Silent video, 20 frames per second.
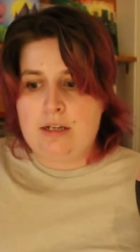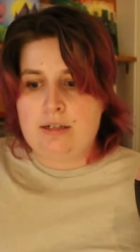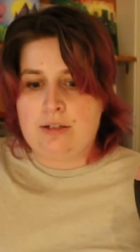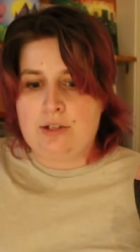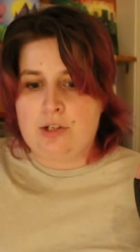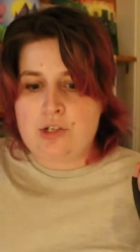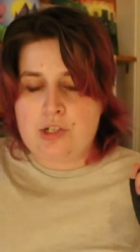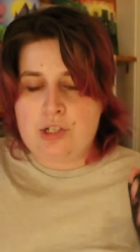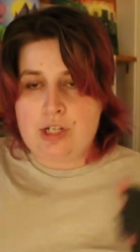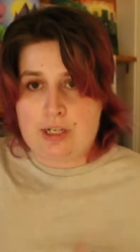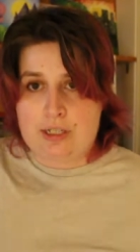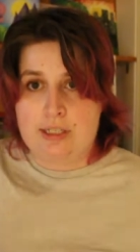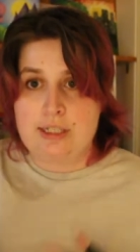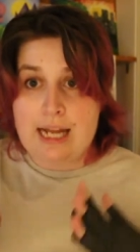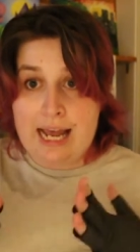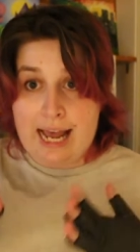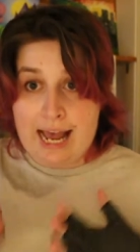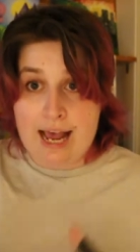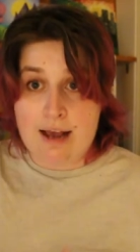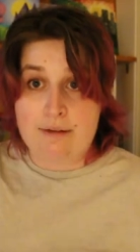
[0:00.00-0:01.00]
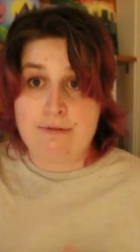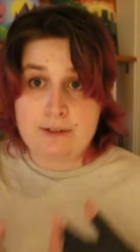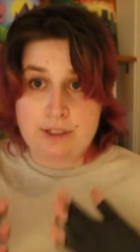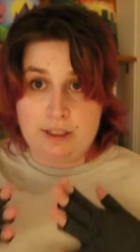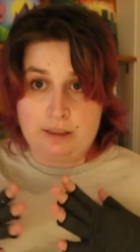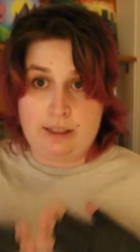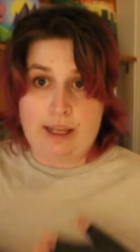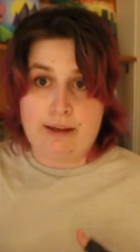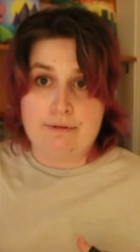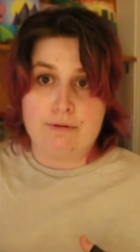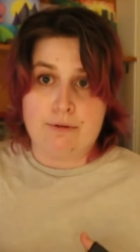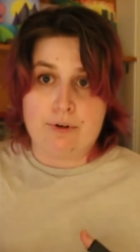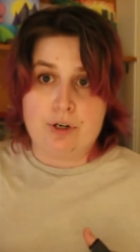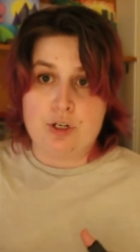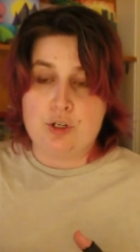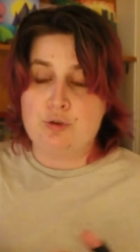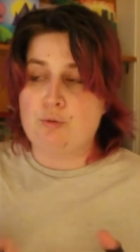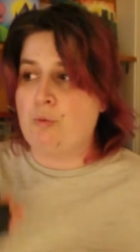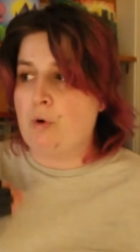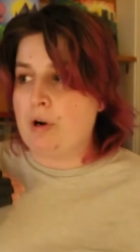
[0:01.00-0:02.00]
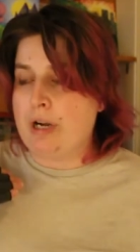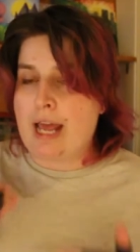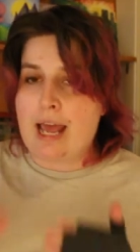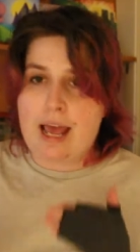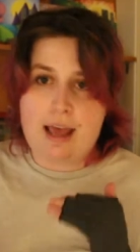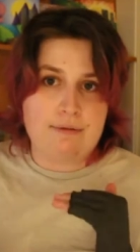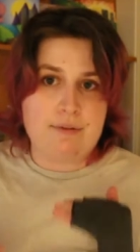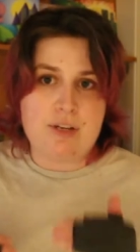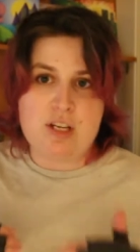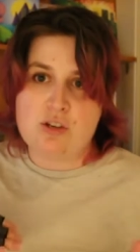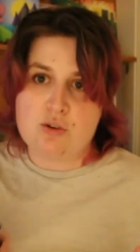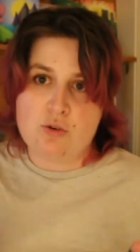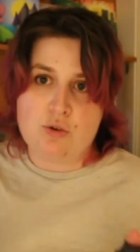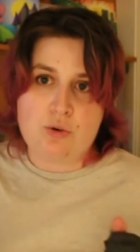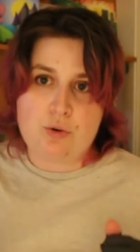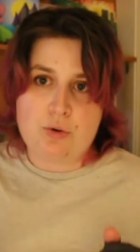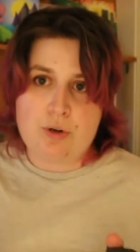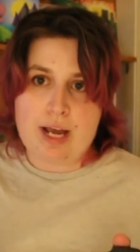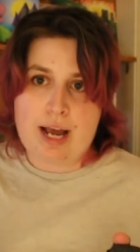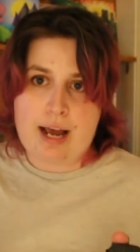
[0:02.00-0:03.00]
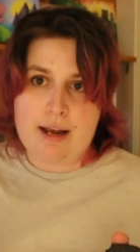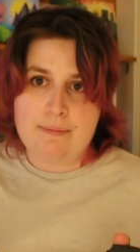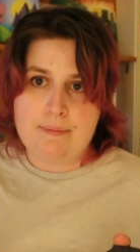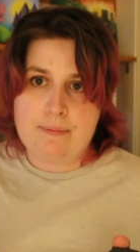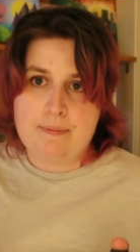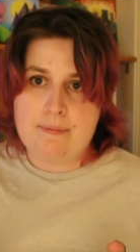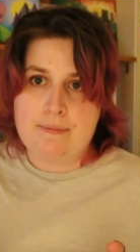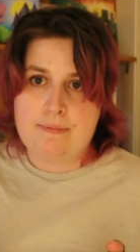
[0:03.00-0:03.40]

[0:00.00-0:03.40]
You just have to leverage whatever you're good at.